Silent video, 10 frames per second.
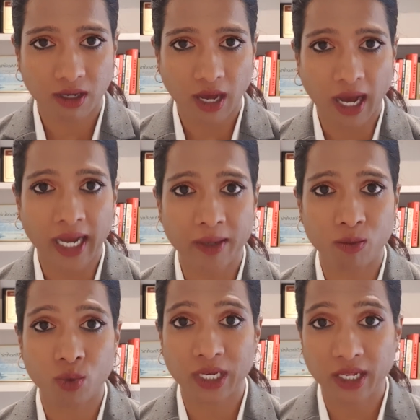I am
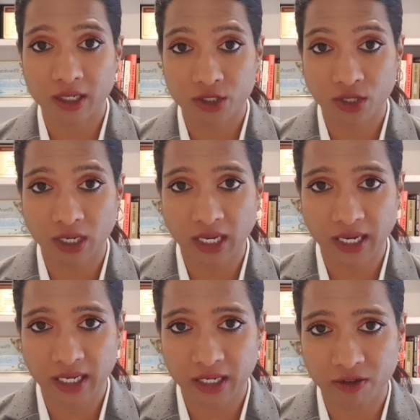willing to
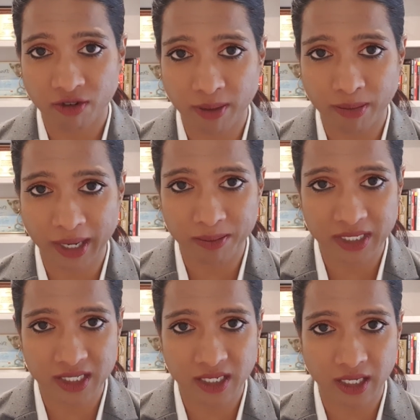learn from my
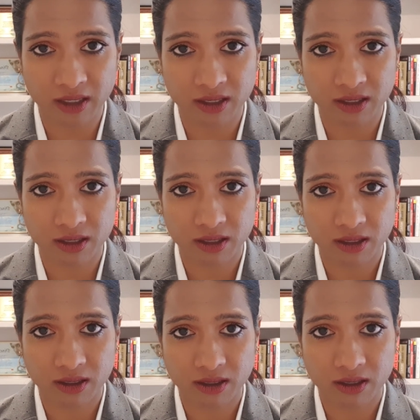mistakes.
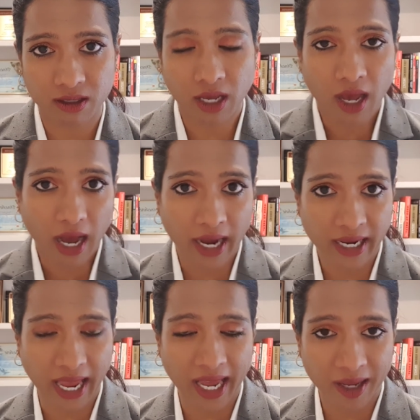I
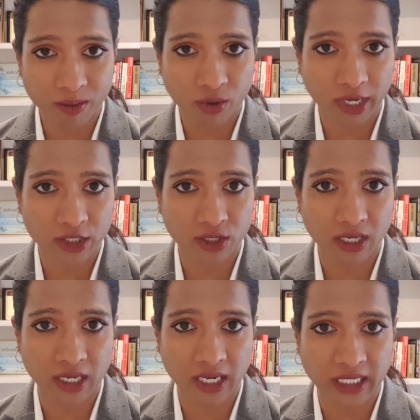am going to
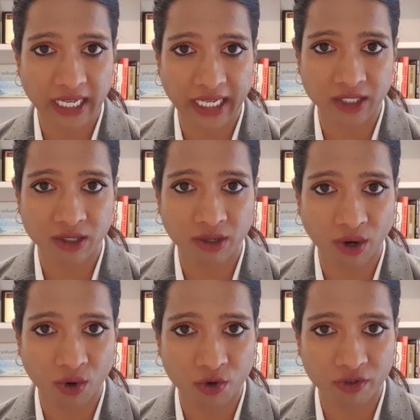learn and
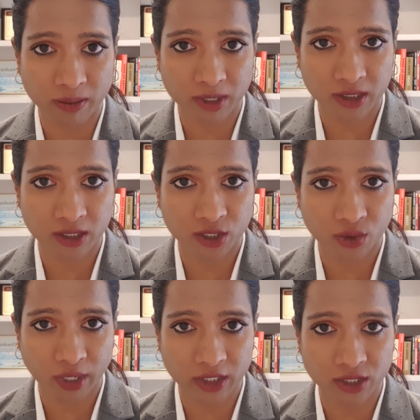grow from this
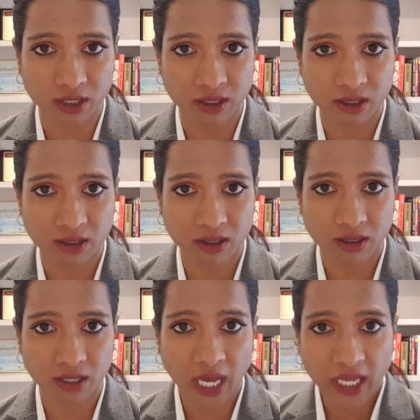situation.
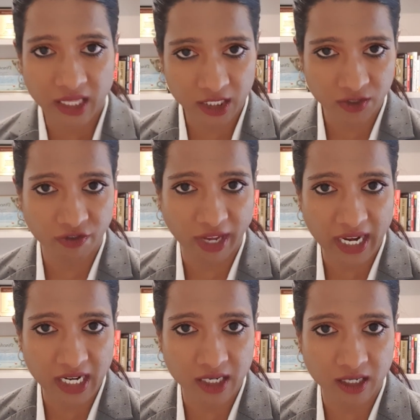This
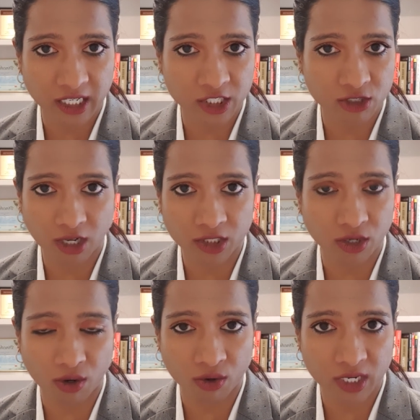failure is not
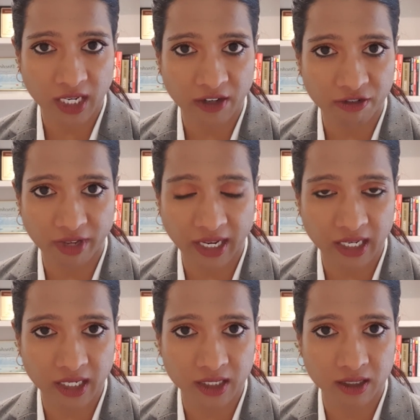only a
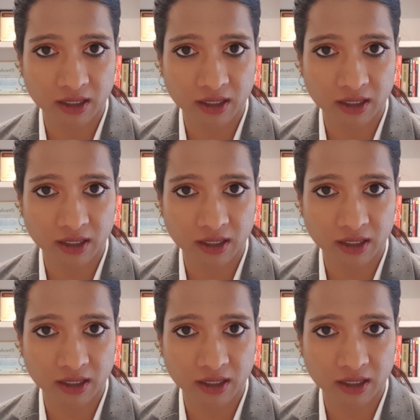failure